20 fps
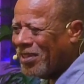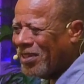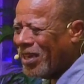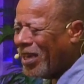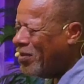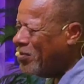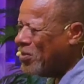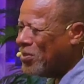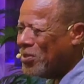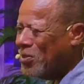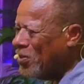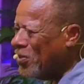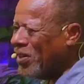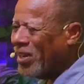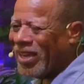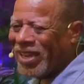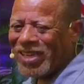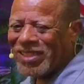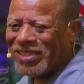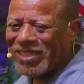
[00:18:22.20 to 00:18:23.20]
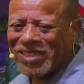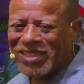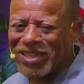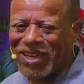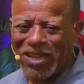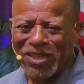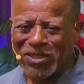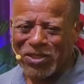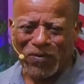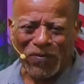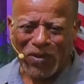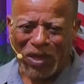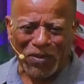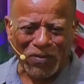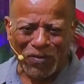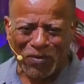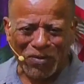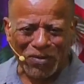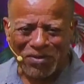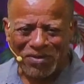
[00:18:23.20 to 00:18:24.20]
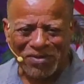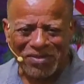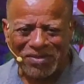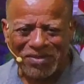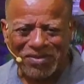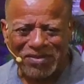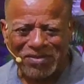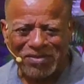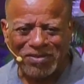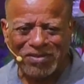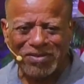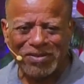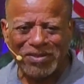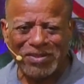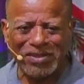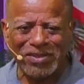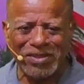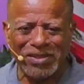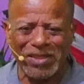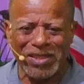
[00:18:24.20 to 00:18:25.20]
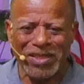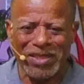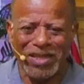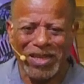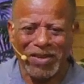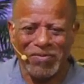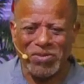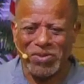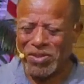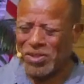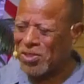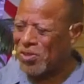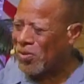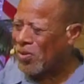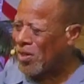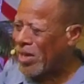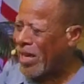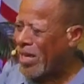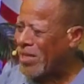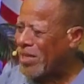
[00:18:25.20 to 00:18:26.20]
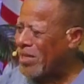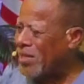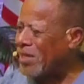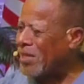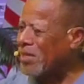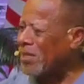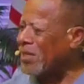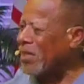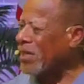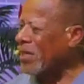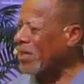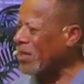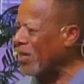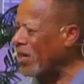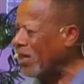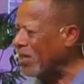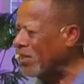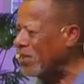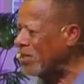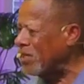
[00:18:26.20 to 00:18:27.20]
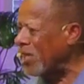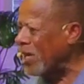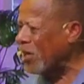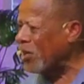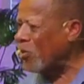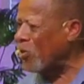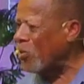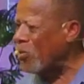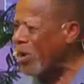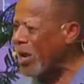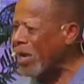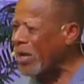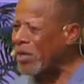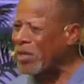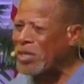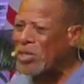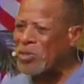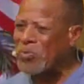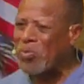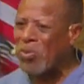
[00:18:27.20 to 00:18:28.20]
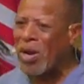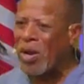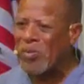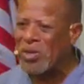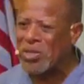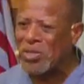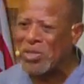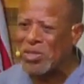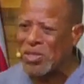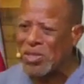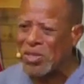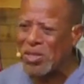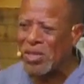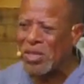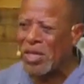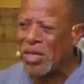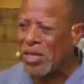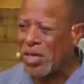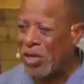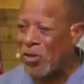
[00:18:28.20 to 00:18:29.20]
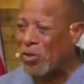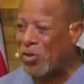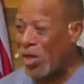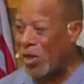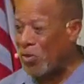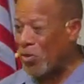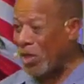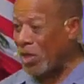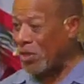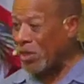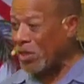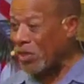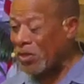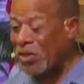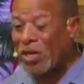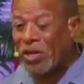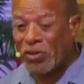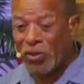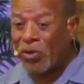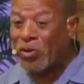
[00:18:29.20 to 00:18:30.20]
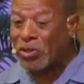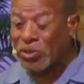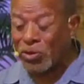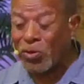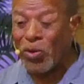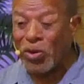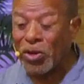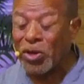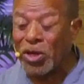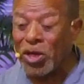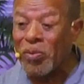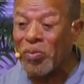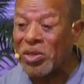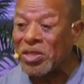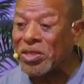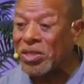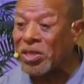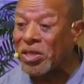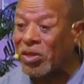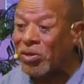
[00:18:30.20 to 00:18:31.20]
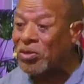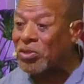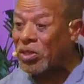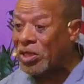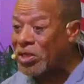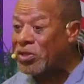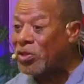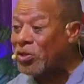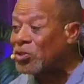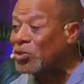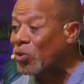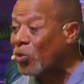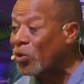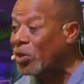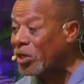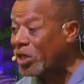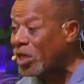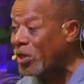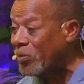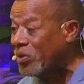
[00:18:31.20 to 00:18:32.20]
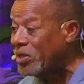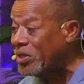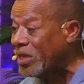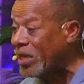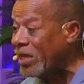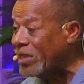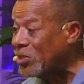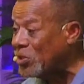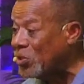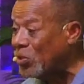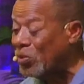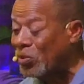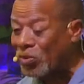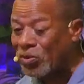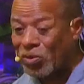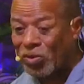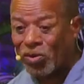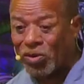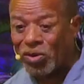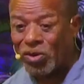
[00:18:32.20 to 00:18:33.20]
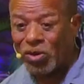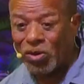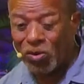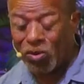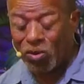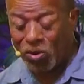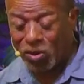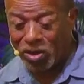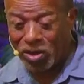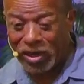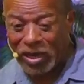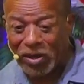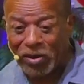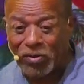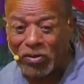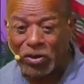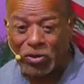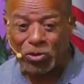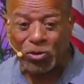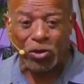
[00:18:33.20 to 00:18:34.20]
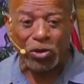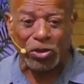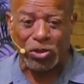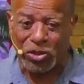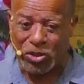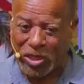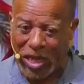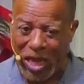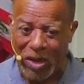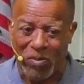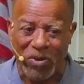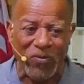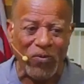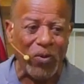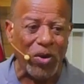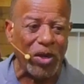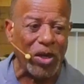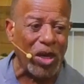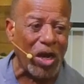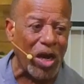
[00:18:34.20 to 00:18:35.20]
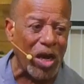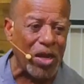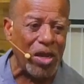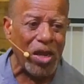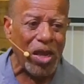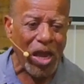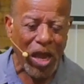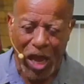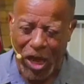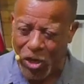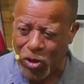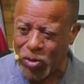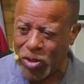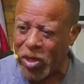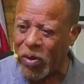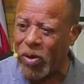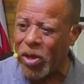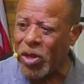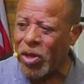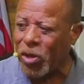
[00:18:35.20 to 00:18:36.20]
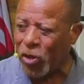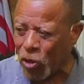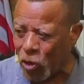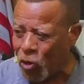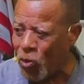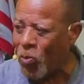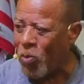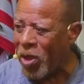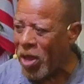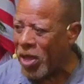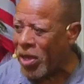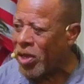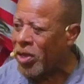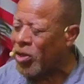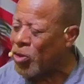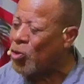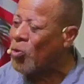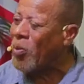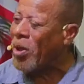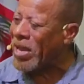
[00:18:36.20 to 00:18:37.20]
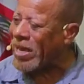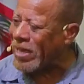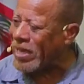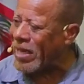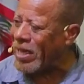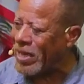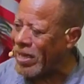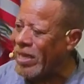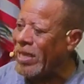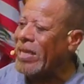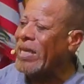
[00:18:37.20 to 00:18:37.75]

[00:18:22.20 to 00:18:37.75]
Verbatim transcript: I am so glad that God is faithful. I'm so glad that God does not go back on his promises. Now you got you got to there is going to come a, there, there's going to come a day sooner or or later that you're going to stand before God and you tell it you may you may get